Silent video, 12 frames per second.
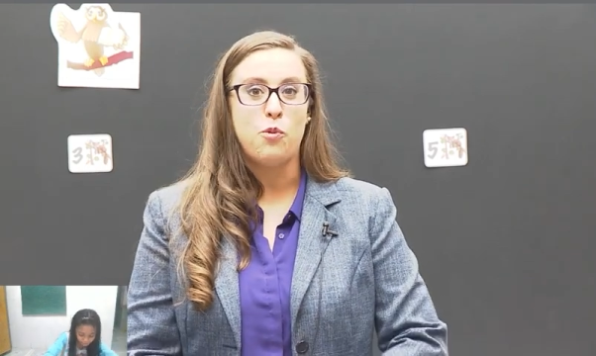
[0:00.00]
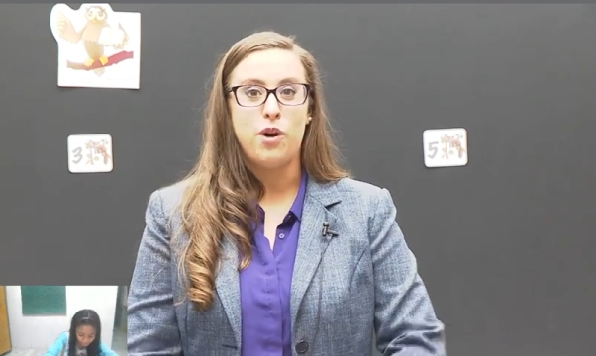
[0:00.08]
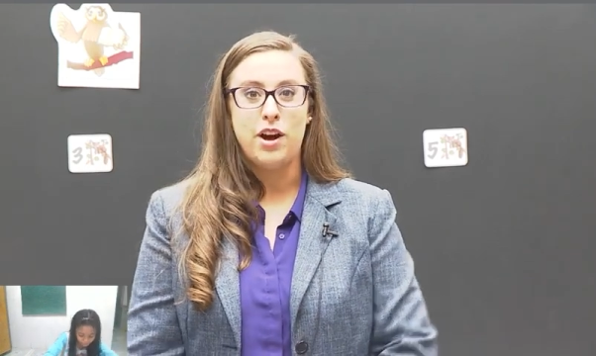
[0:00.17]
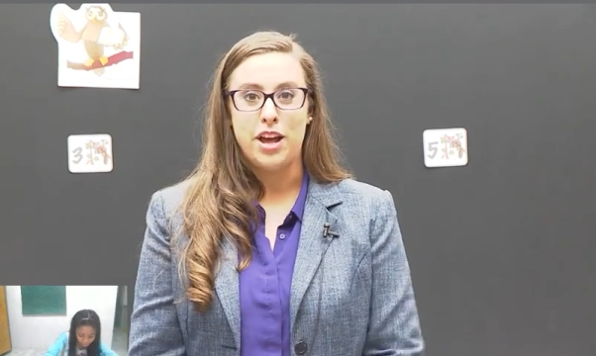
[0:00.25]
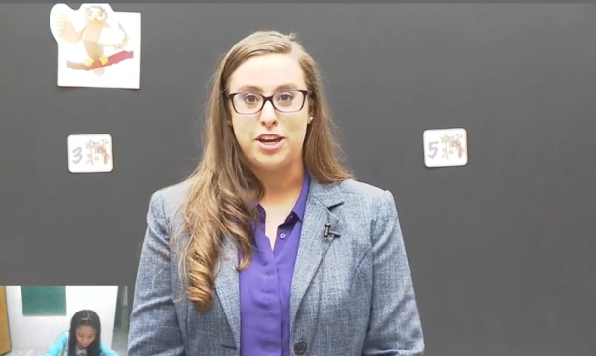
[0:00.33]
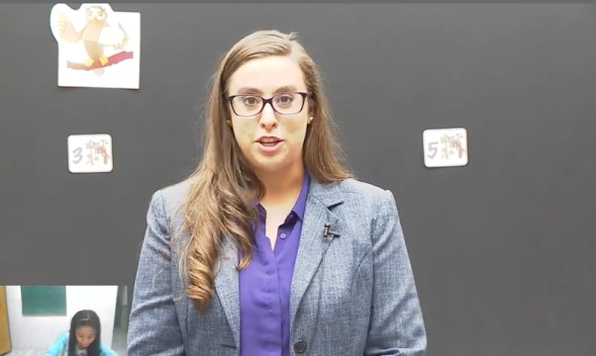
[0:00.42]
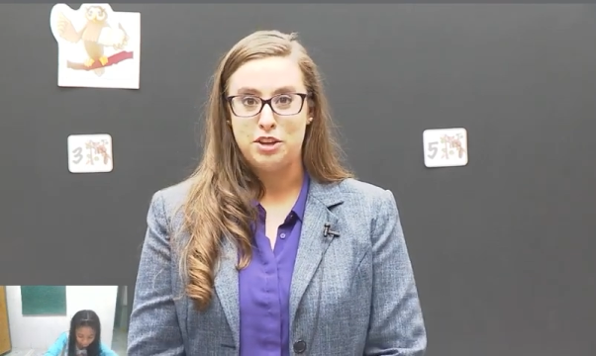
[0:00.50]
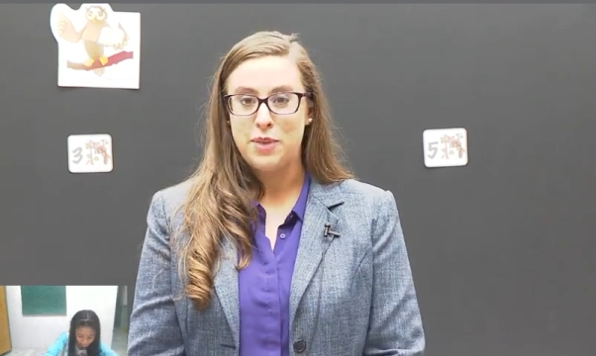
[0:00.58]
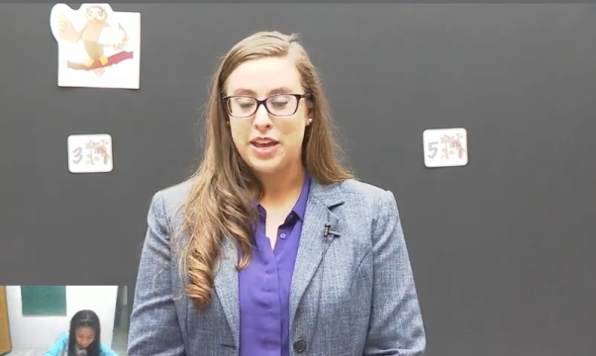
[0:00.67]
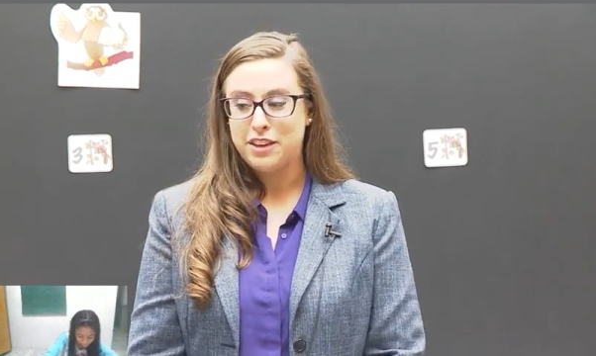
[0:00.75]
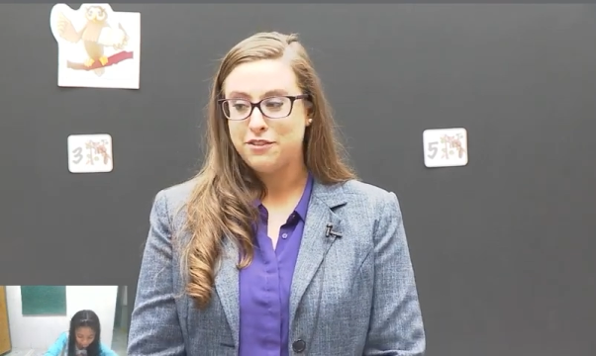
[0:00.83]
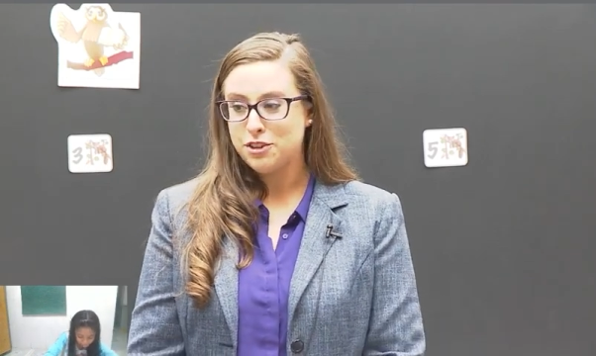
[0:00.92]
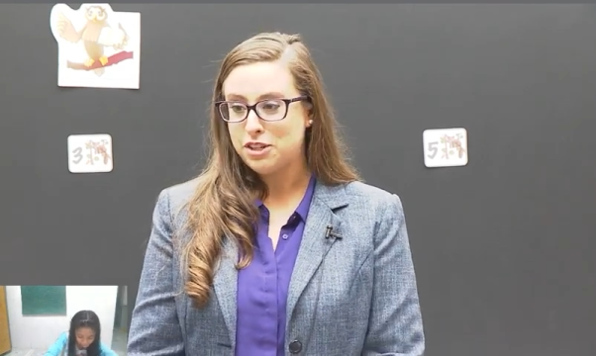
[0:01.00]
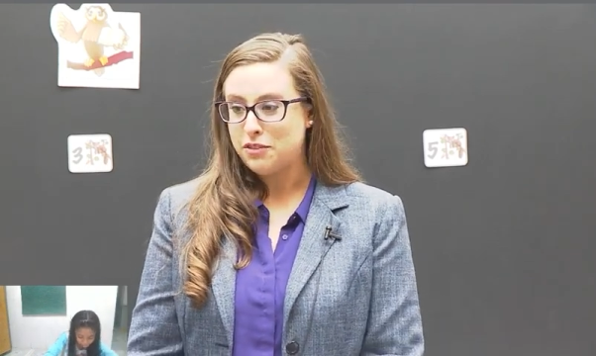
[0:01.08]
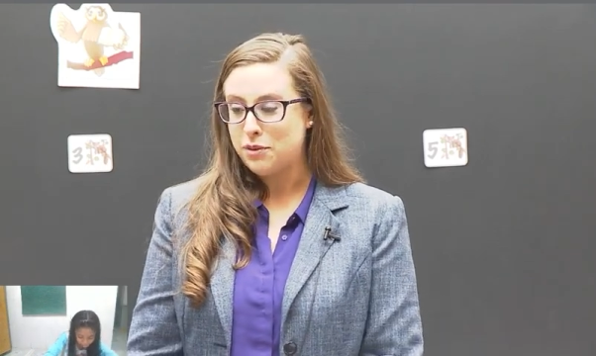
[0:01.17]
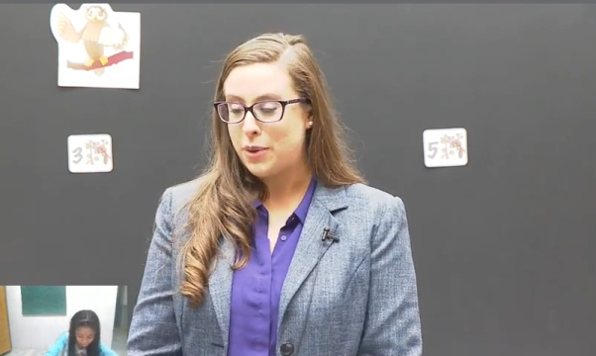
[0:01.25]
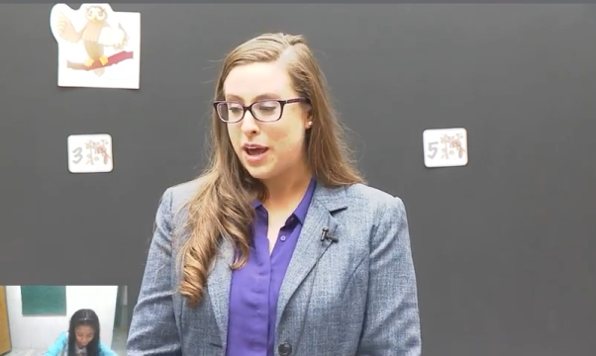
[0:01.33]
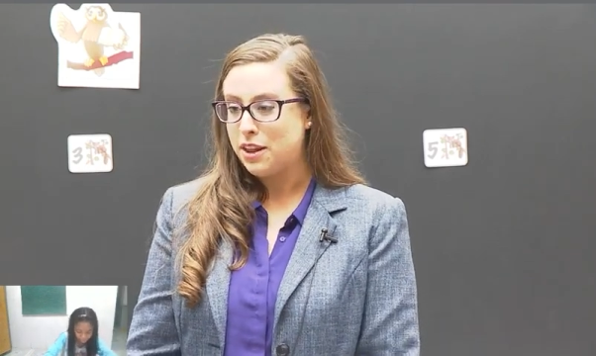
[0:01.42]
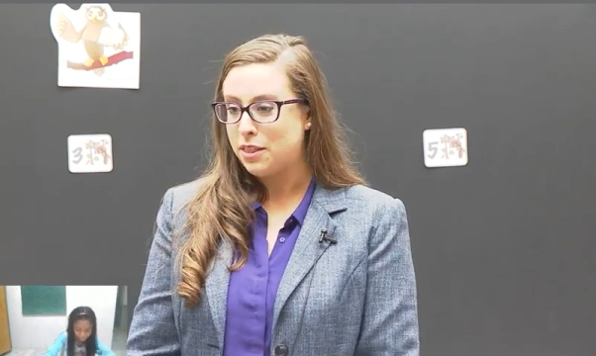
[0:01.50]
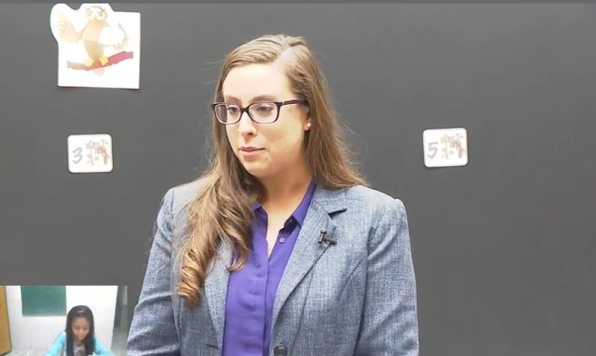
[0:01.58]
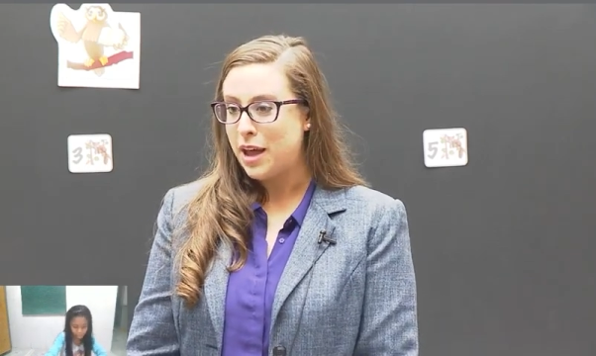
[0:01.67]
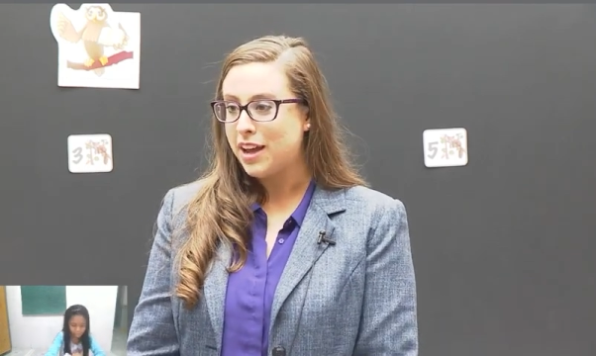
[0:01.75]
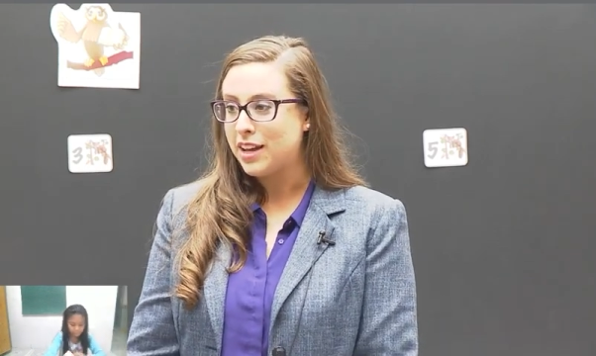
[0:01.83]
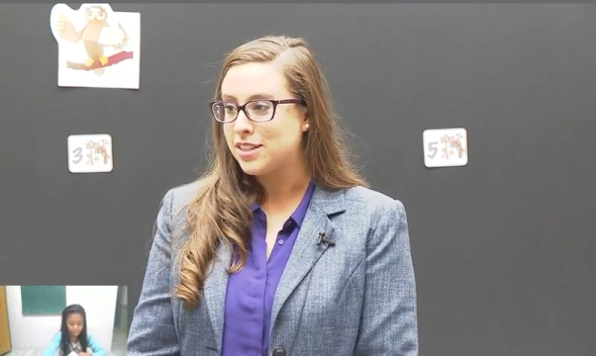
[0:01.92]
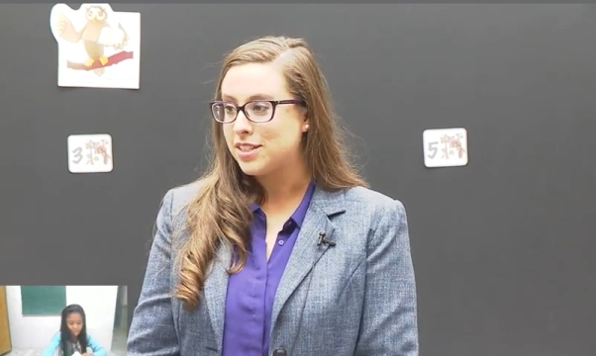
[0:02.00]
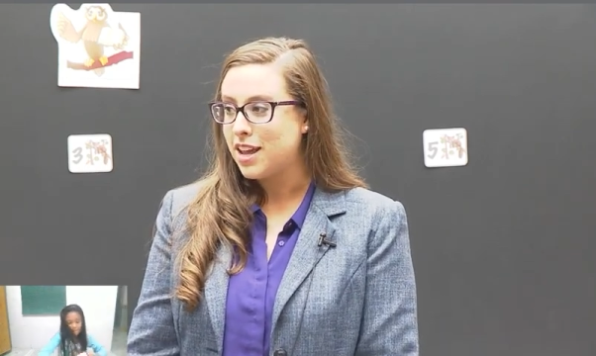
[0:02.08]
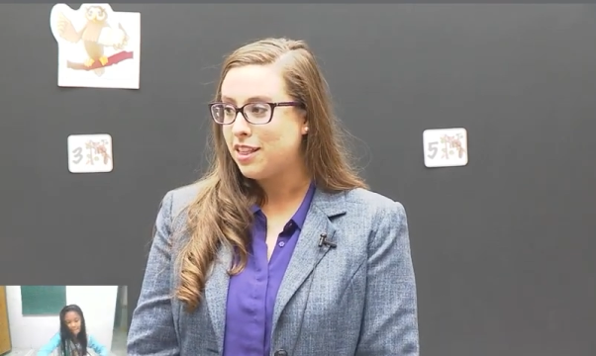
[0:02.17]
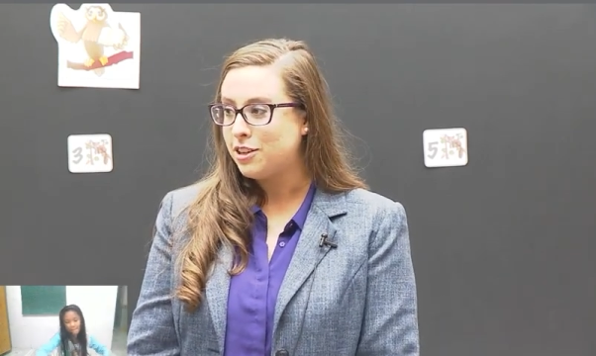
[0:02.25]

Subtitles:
You may give yourself a pat on the back and a silent cheer.